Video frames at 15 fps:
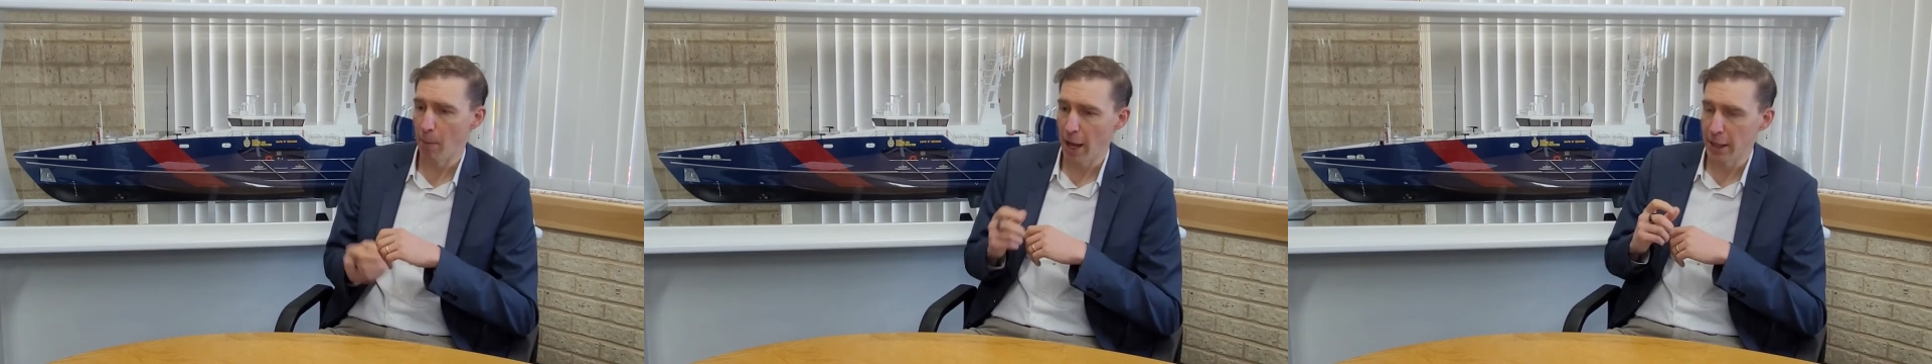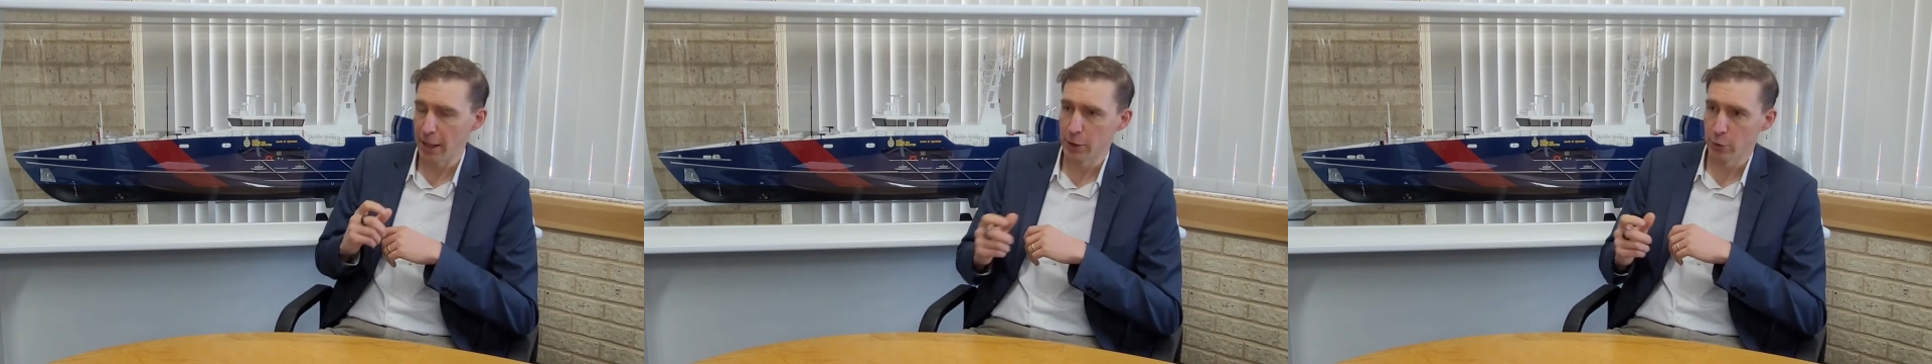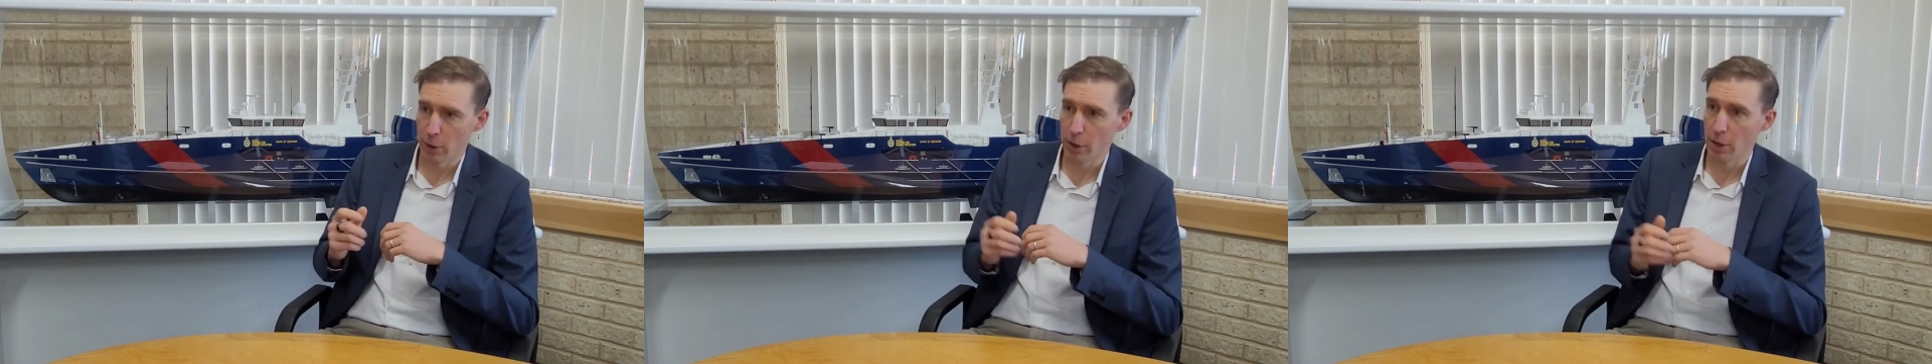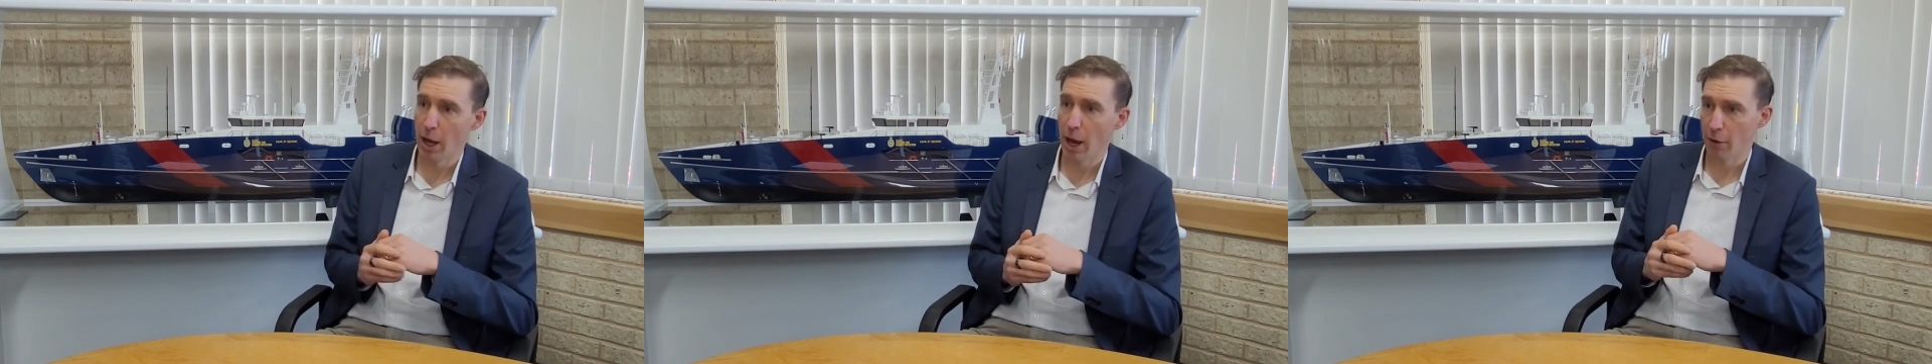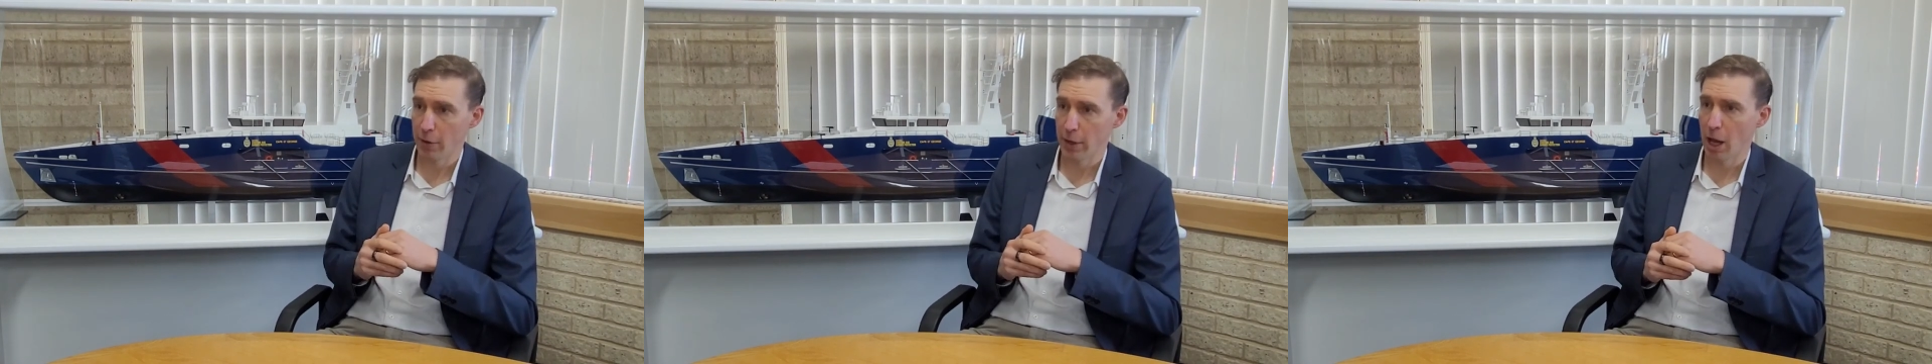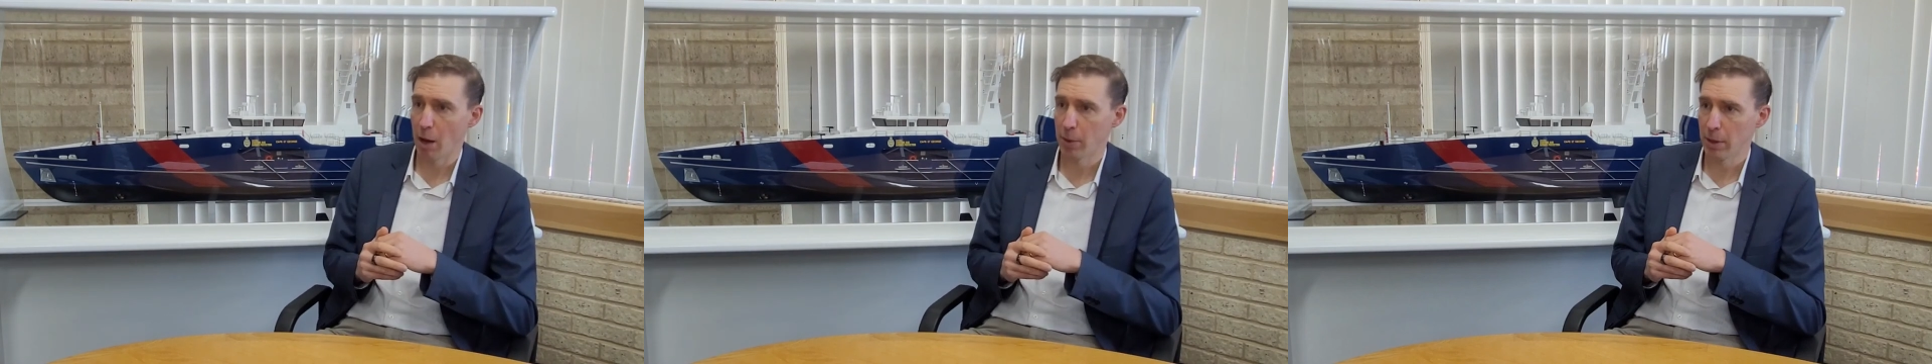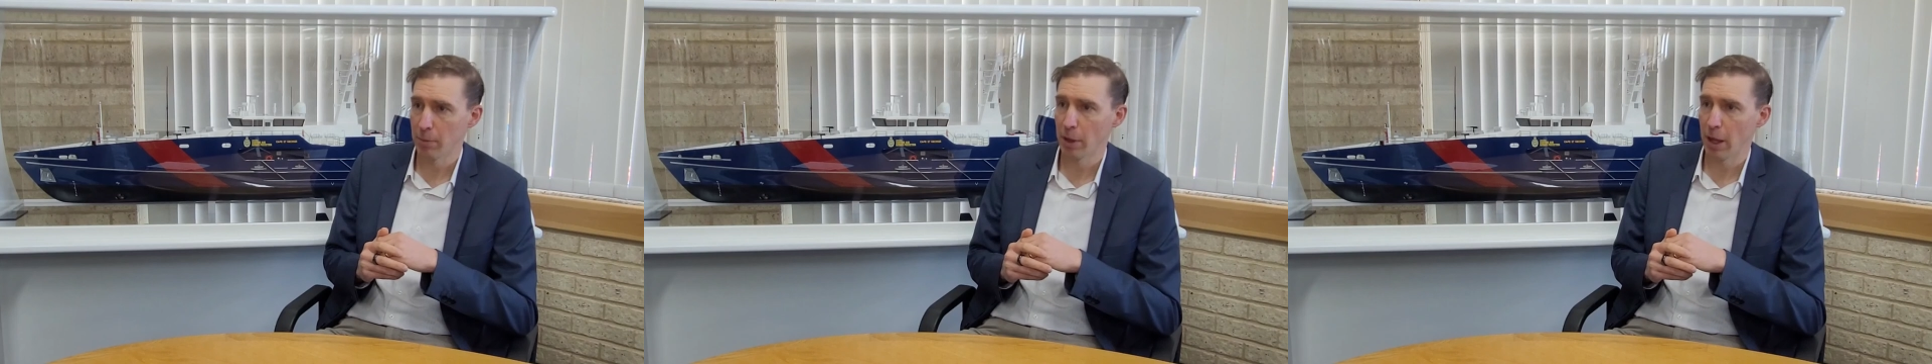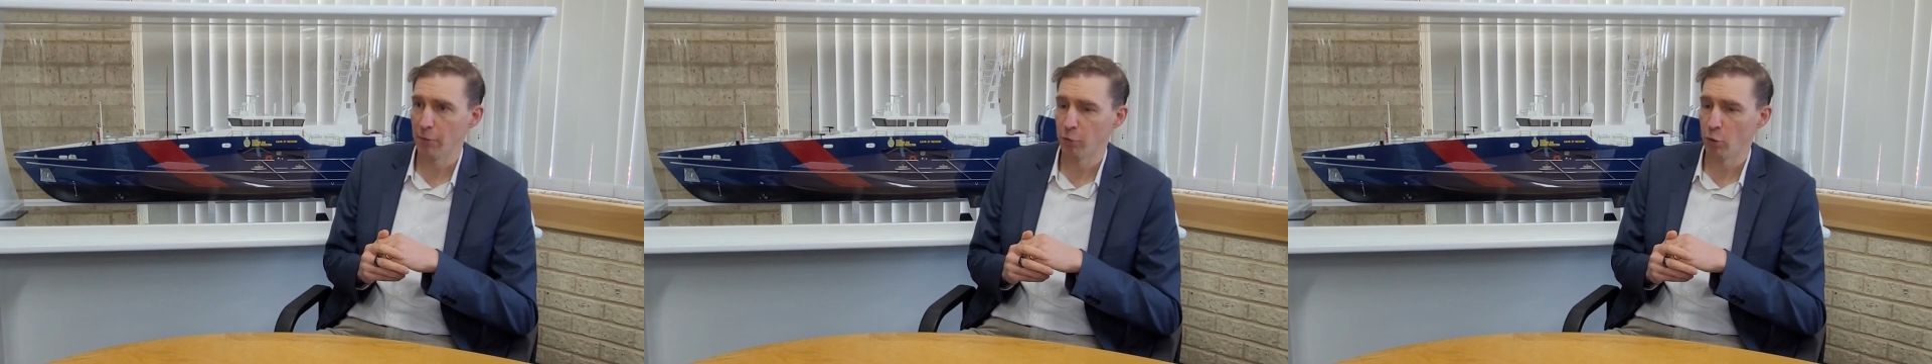and into our ERP
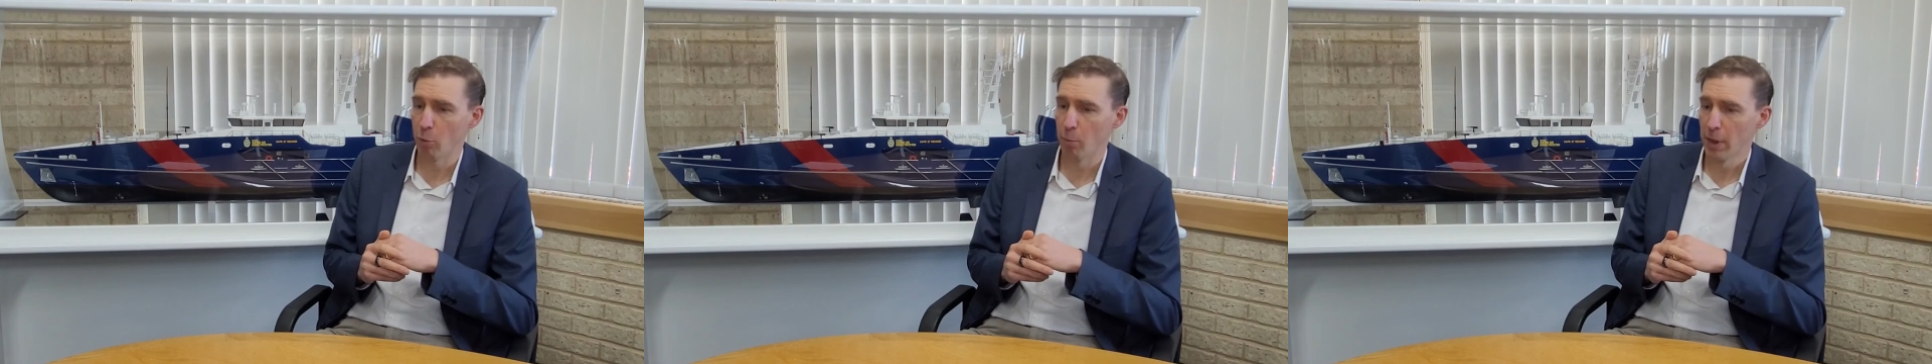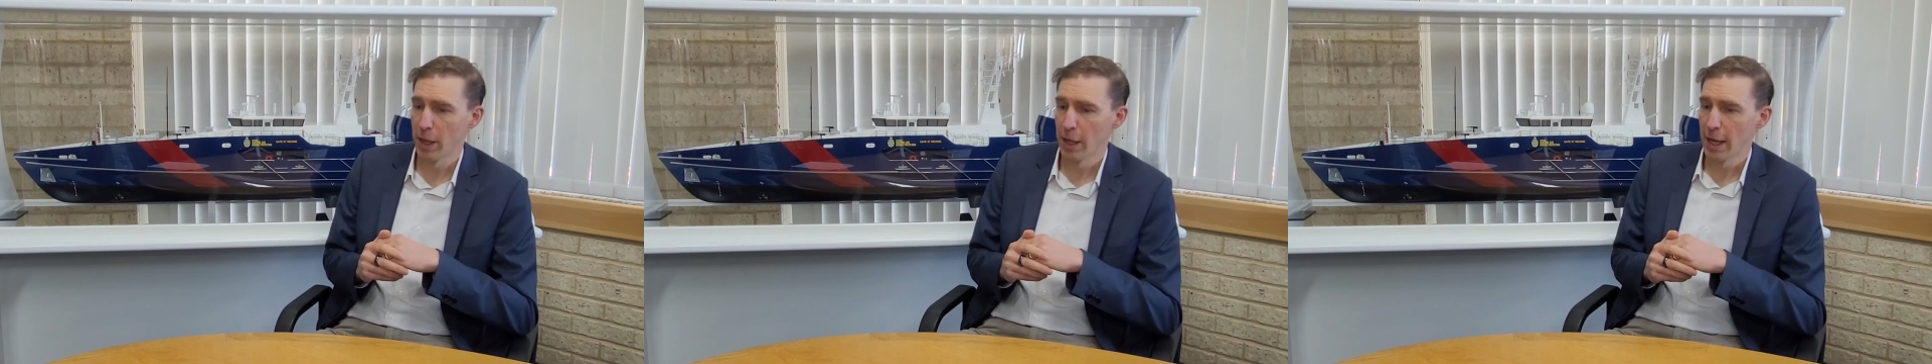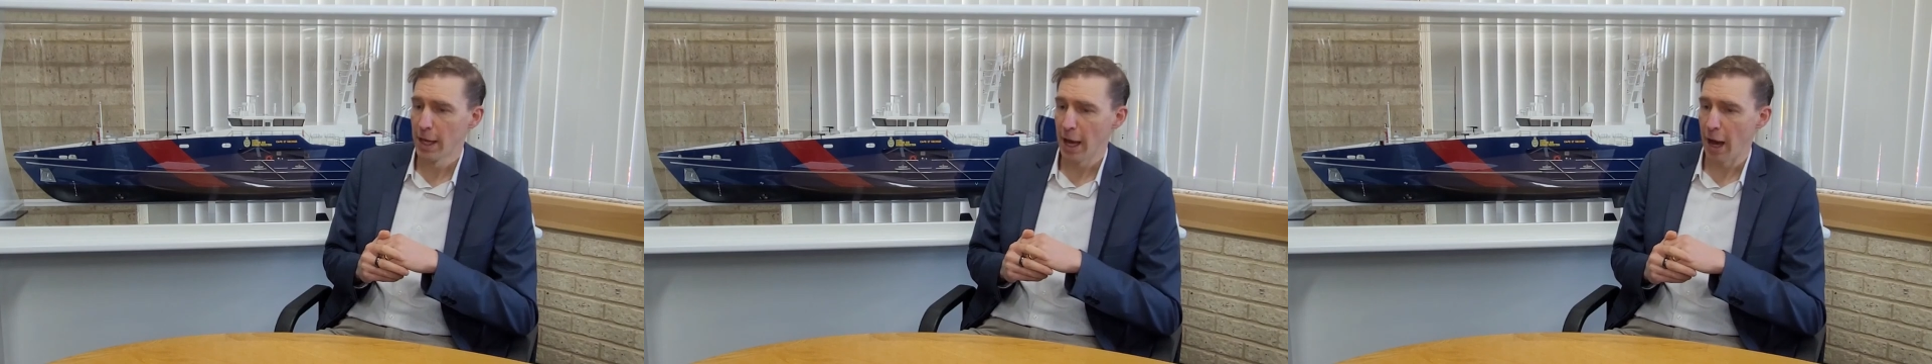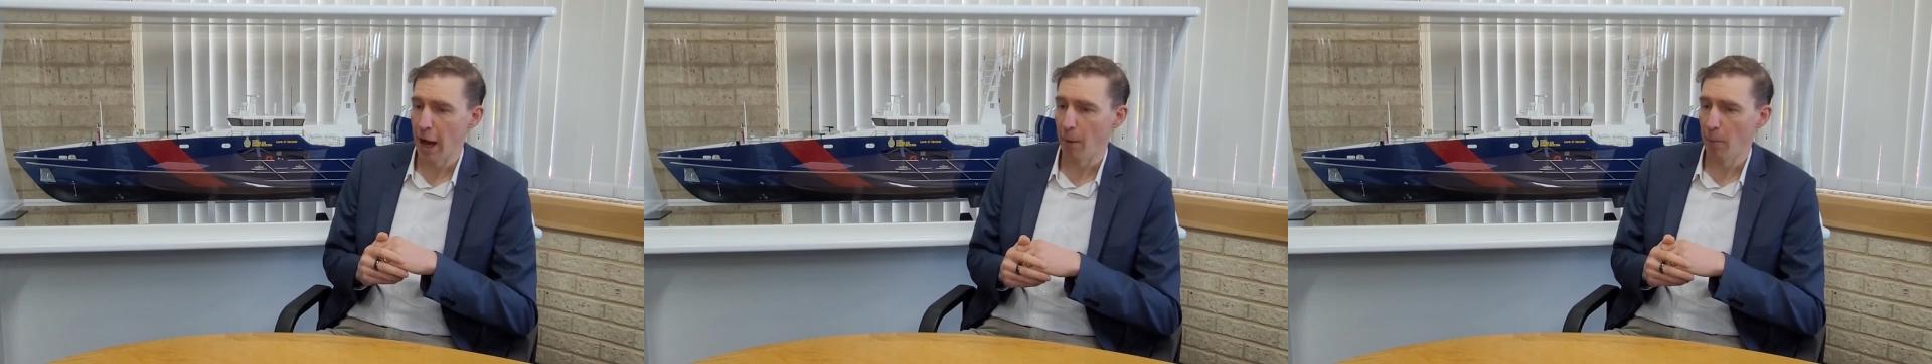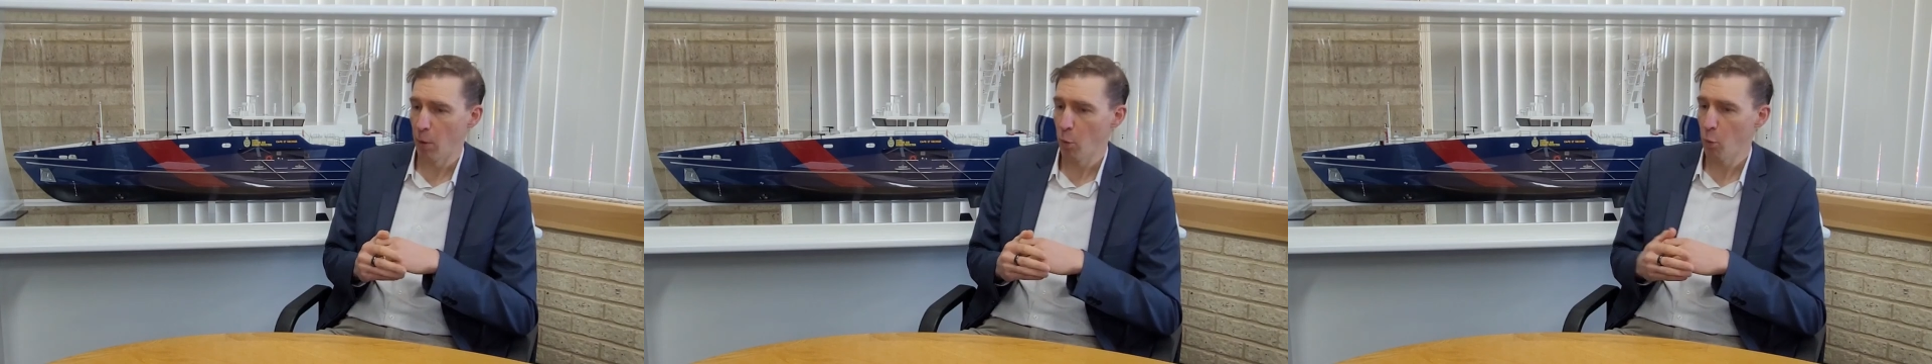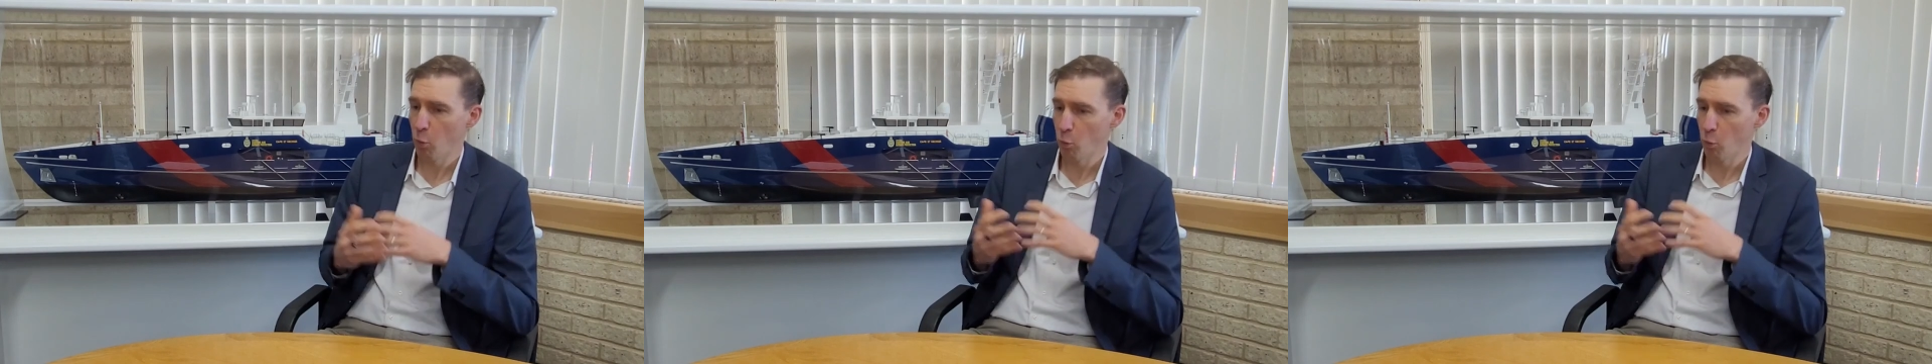platform,